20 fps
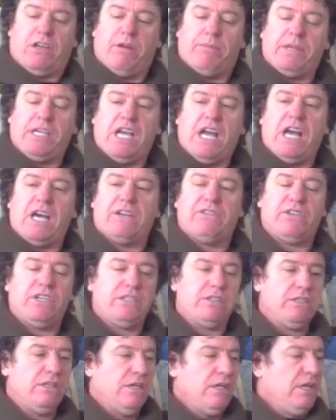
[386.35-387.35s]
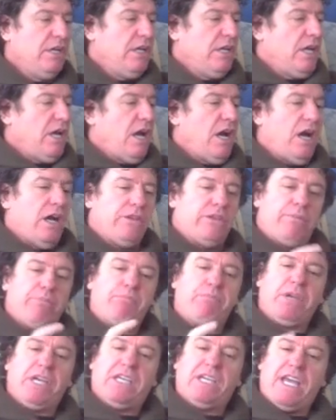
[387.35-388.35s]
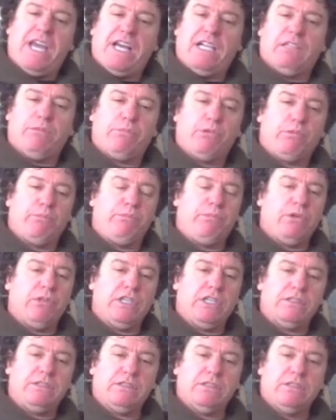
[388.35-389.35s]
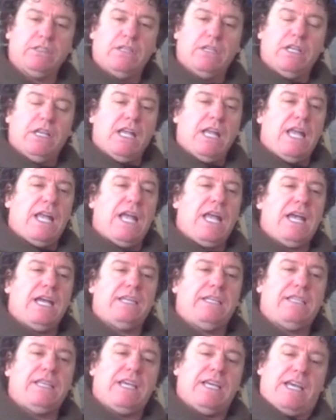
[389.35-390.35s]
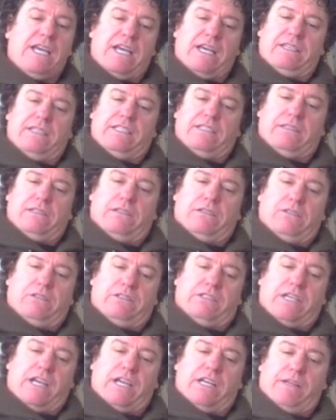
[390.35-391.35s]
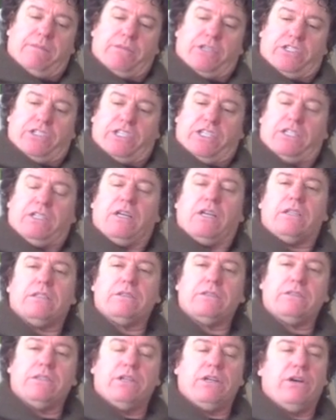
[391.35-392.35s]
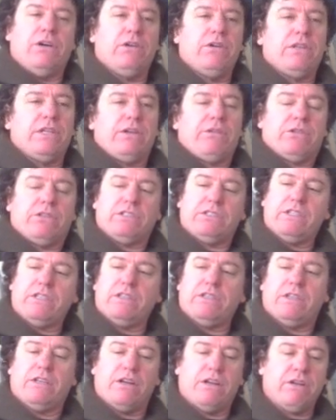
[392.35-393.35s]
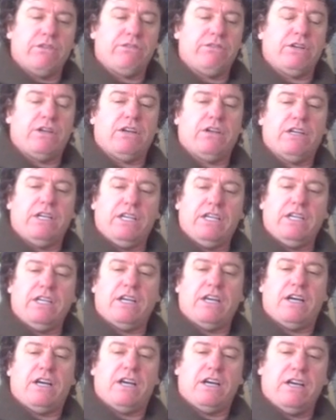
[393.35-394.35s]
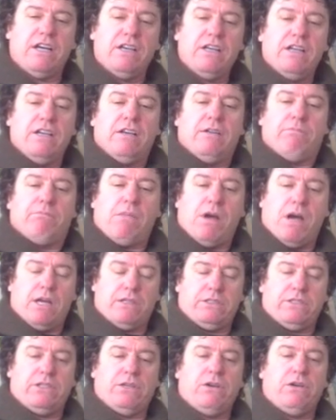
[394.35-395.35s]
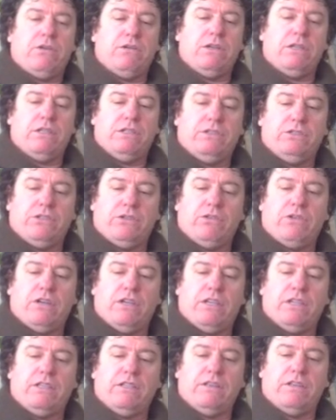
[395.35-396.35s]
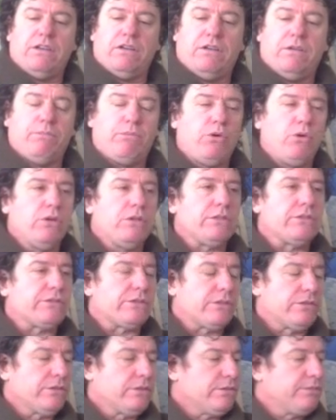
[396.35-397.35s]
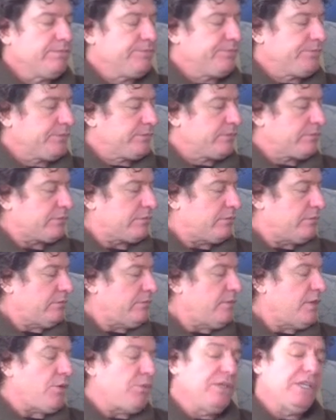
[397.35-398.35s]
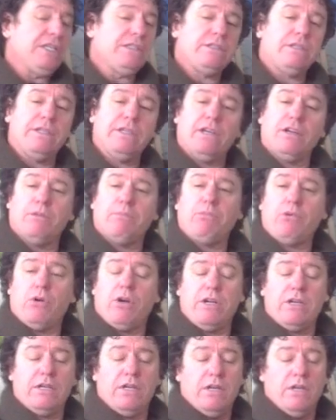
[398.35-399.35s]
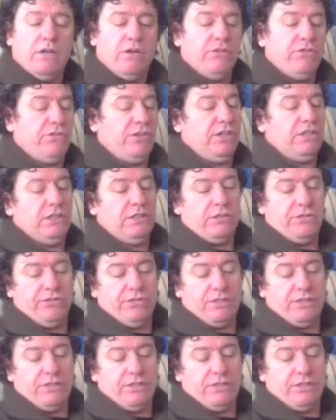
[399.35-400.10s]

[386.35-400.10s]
coming out of it, the big caliber bullets, and they had these little tiny machine guns, you know, and they were sitting there very macho and enjoying their importance. We get to the airport, very little